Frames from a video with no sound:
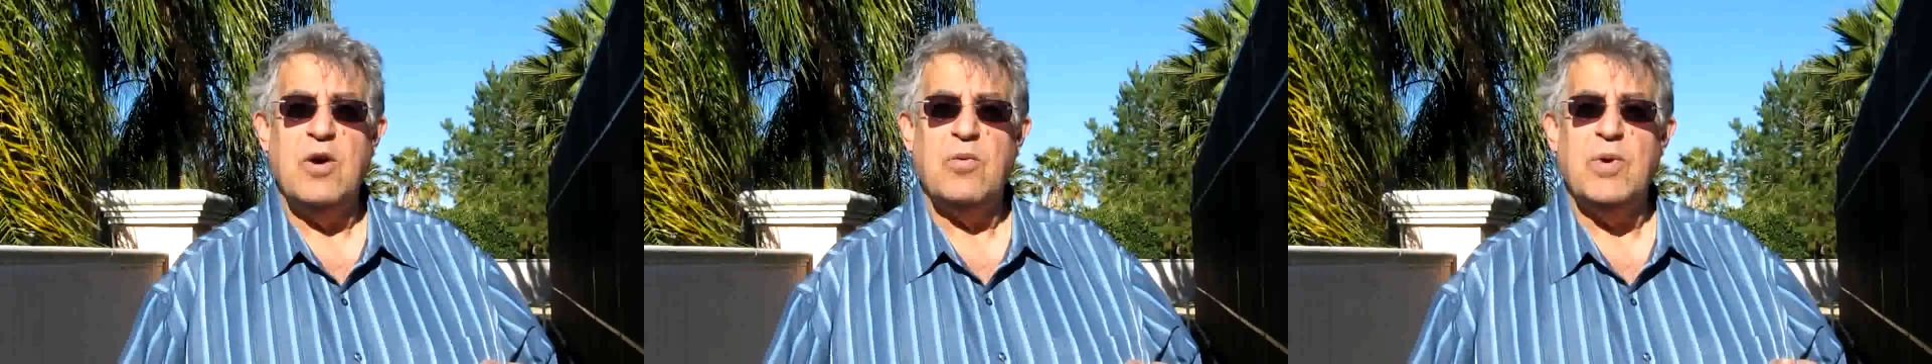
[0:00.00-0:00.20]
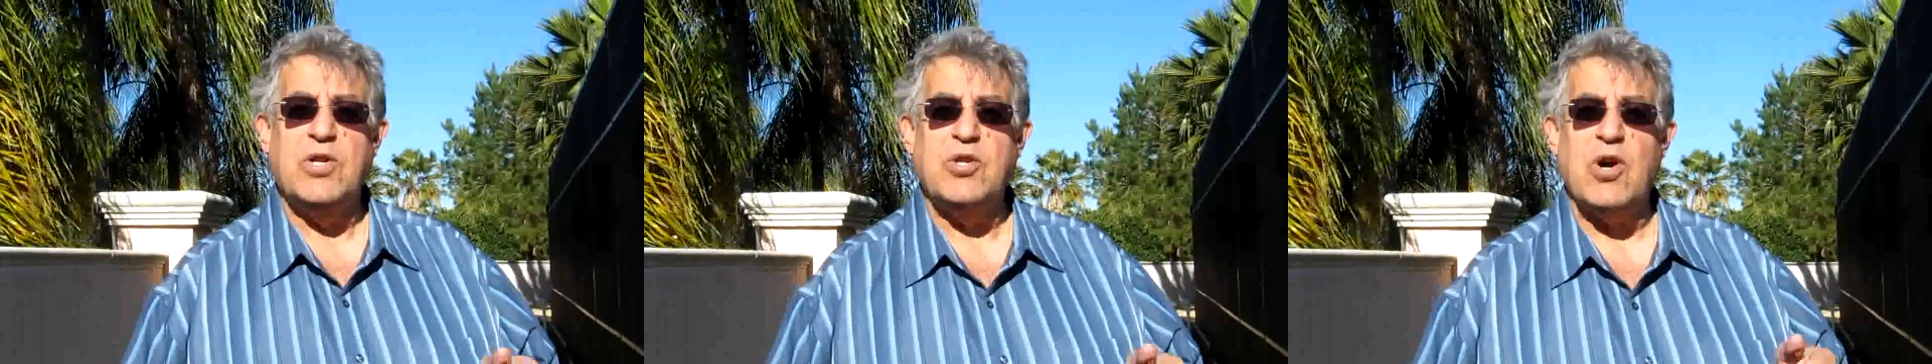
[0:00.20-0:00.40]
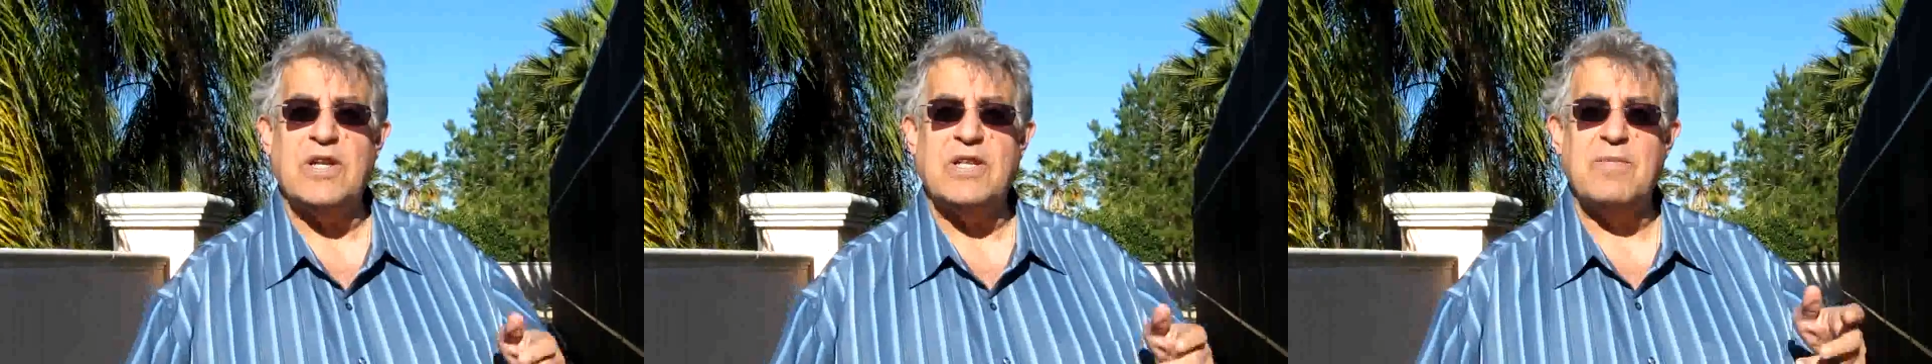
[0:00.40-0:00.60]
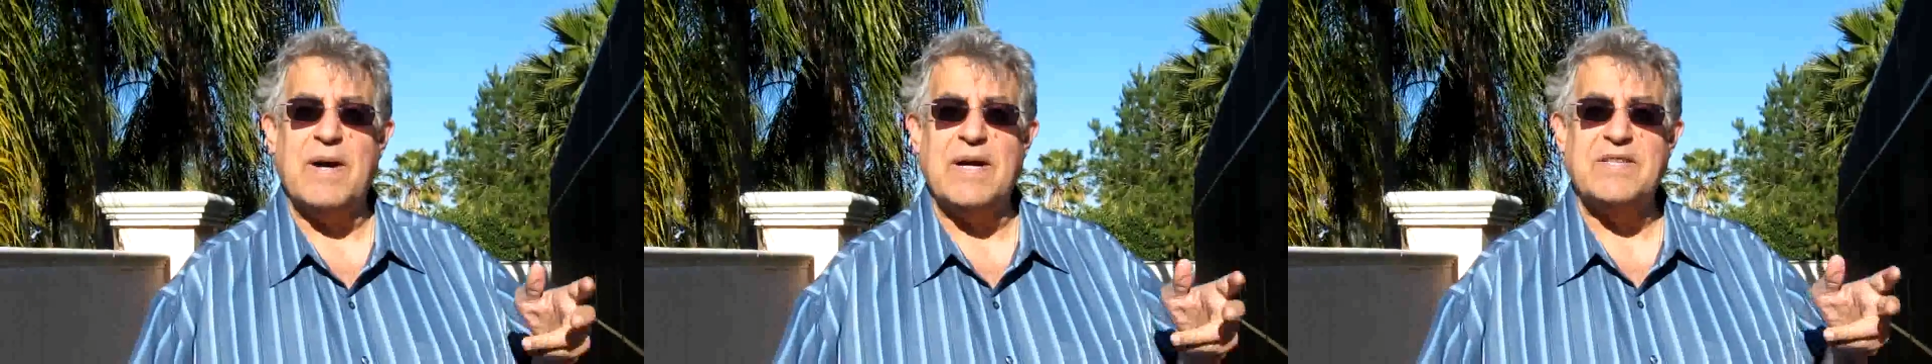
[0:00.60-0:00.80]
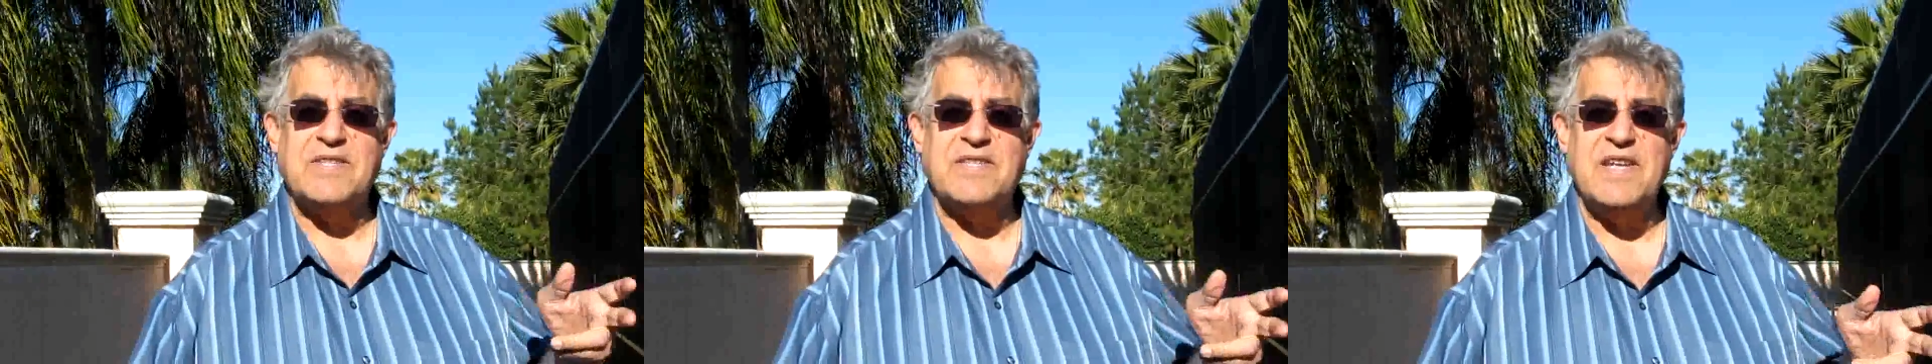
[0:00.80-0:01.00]
We talked
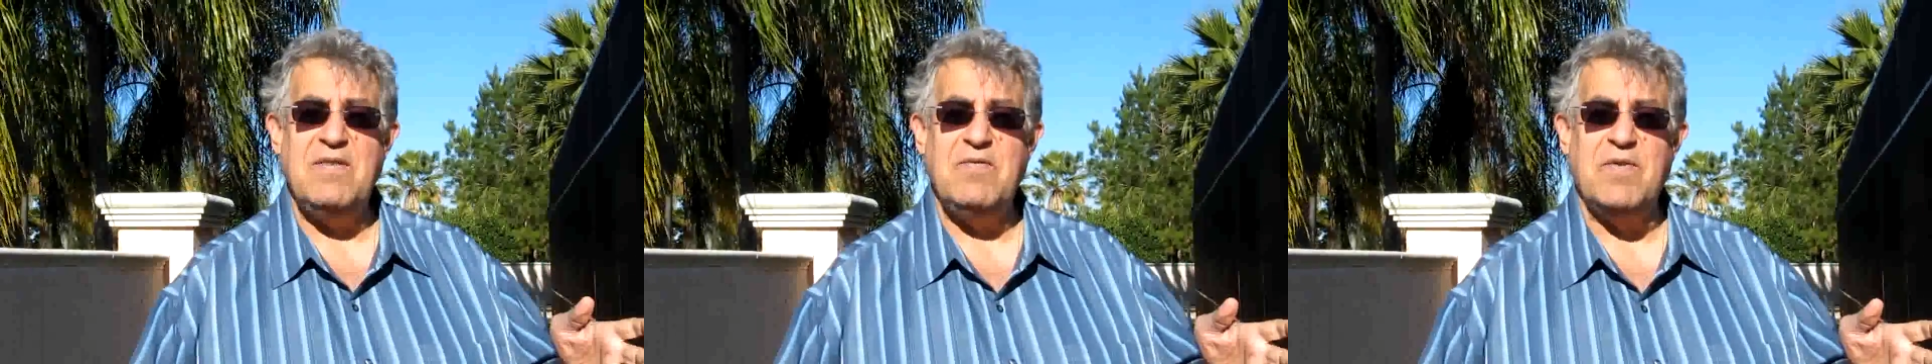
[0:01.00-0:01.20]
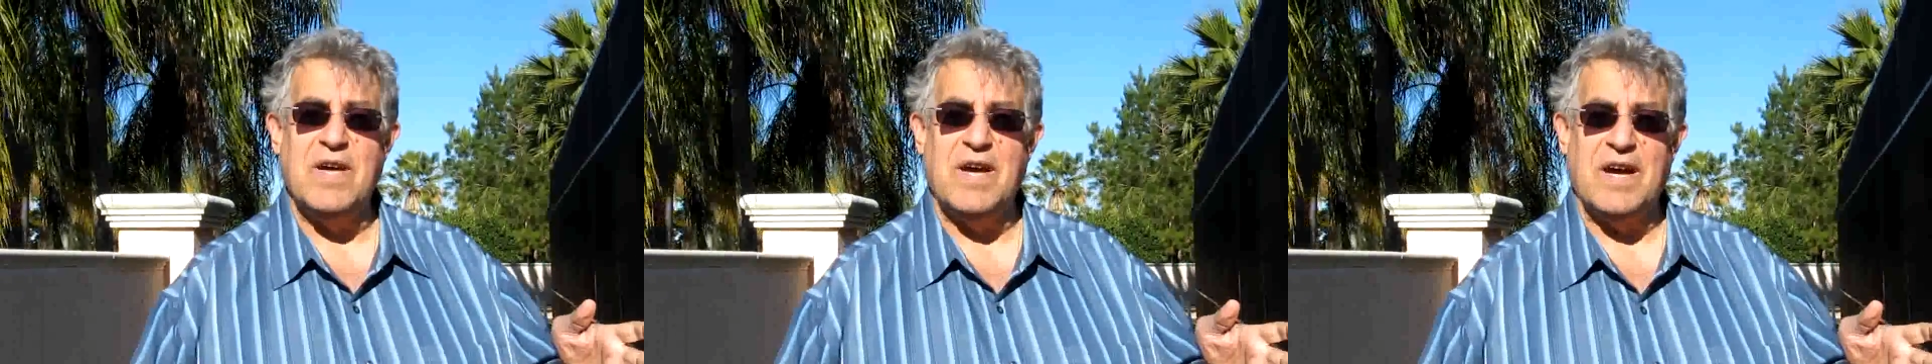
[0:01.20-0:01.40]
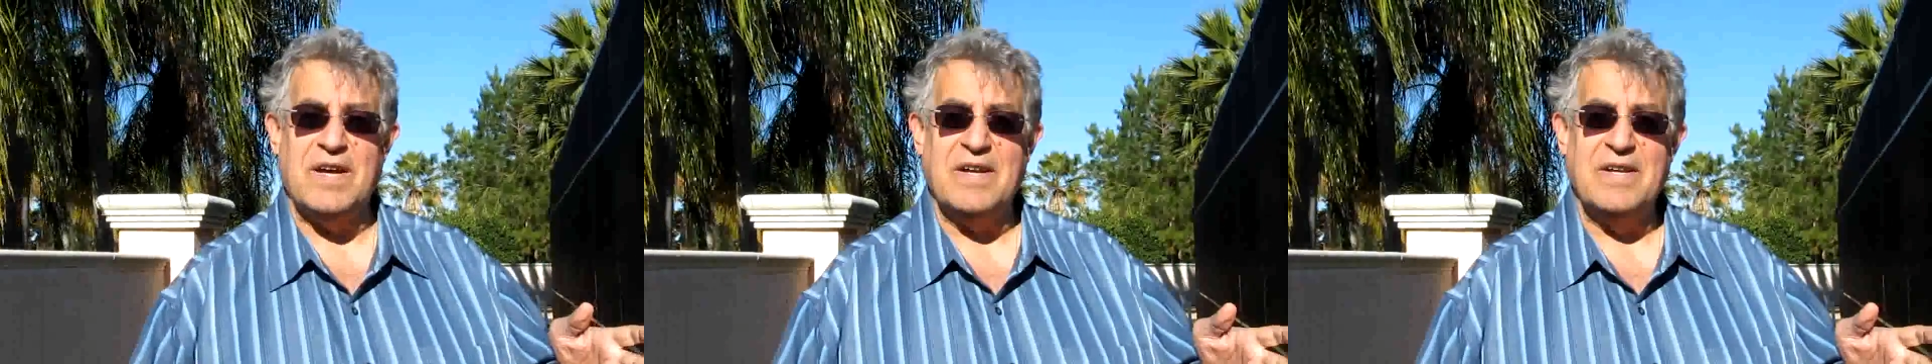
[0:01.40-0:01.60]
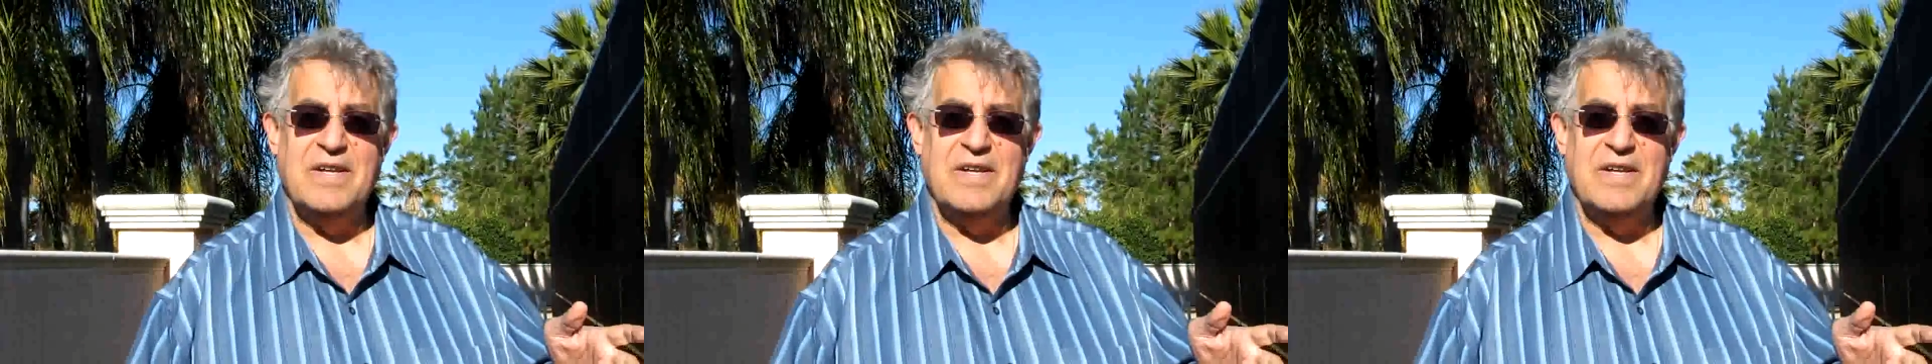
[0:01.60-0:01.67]
about stevia,